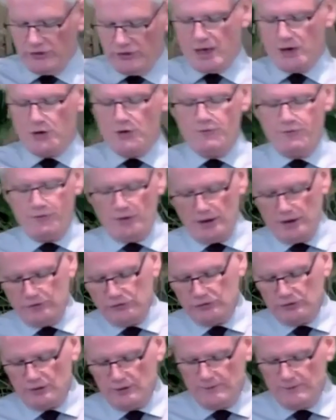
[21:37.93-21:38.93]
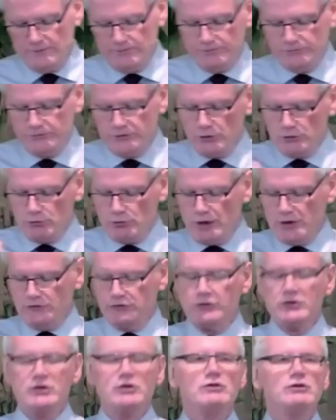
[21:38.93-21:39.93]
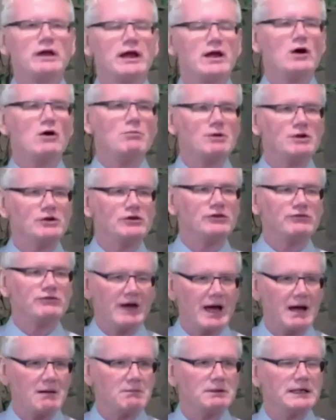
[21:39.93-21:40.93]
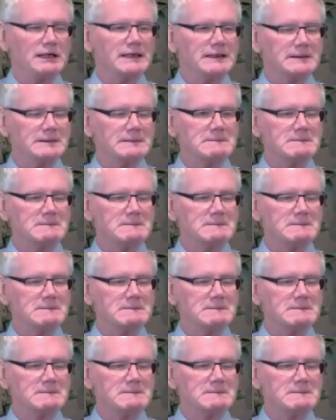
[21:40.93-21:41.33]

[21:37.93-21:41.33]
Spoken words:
sacrifice to rescue Naomi's family.